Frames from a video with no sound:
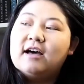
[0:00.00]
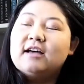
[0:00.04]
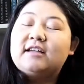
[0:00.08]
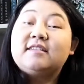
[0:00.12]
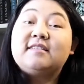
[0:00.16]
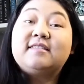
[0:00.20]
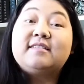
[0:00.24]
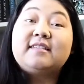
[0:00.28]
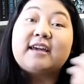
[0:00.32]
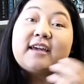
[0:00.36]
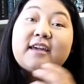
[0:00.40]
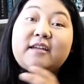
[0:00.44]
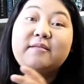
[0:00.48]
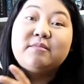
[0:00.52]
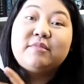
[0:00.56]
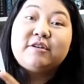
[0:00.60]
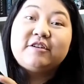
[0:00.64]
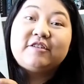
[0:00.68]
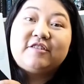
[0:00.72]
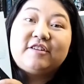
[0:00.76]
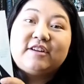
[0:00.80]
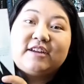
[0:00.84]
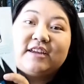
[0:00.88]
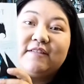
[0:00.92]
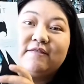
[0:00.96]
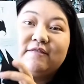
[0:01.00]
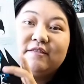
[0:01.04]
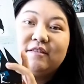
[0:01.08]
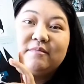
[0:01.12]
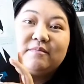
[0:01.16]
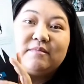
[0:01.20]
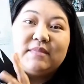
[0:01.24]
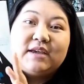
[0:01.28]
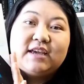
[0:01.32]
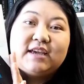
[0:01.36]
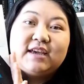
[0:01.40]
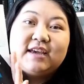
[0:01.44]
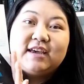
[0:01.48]
Second book she gifted
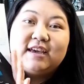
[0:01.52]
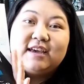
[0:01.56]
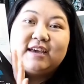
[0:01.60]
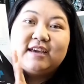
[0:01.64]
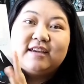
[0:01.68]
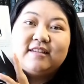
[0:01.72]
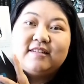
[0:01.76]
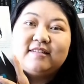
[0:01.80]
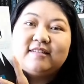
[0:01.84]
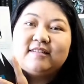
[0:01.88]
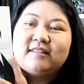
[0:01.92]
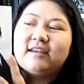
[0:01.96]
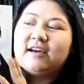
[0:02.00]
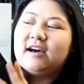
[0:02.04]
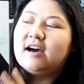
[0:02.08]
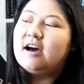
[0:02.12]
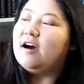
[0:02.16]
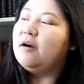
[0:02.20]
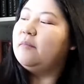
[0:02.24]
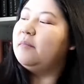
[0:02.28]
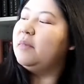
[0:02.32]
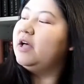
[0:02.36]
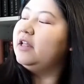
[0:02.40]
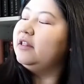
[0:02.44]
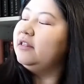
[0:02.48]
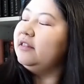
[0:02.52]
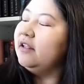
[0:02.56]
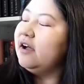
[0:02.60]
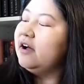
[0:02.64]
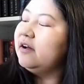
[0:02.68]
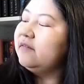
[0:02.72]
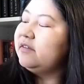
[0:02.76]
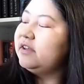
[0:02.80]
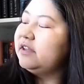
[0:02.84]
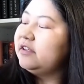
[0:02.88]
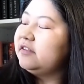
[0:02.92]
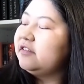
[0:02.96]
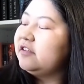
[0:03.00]
me is
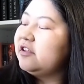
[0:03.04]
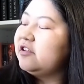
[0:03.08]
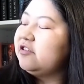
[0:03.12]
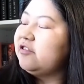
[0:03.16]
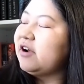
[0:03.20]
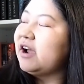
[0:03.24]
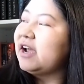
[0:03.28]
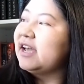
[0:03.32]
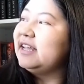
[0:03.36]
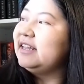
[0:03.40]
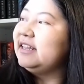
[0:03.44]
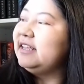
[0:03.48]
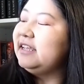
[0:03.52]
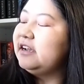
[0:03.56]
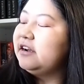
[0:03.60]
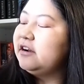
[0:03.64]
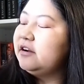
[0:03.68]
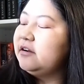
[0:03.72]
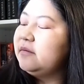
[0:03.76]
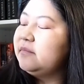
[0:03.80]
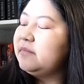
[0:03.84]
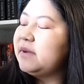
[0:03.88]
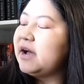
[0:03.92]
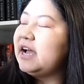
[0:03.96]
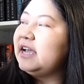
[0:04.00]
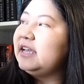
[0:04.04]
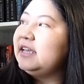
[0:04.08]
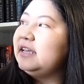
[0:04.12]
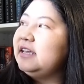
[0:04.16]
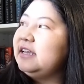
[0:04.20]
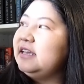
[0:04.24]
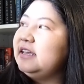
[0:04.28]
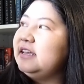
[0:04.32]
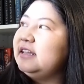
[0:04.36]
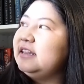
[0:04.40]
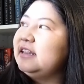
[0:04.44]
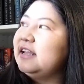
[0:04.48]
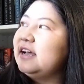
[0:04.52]
Novice Dragoneer by
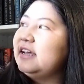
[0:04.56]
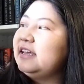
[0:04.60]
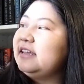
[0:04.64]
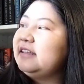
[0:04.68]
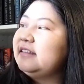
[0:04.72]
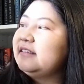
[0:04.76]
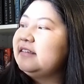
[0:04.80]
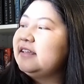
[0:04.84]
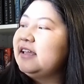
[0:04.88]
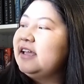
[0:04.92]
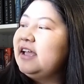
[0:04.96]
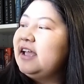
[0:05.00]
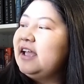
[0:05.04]
E.E. Knight.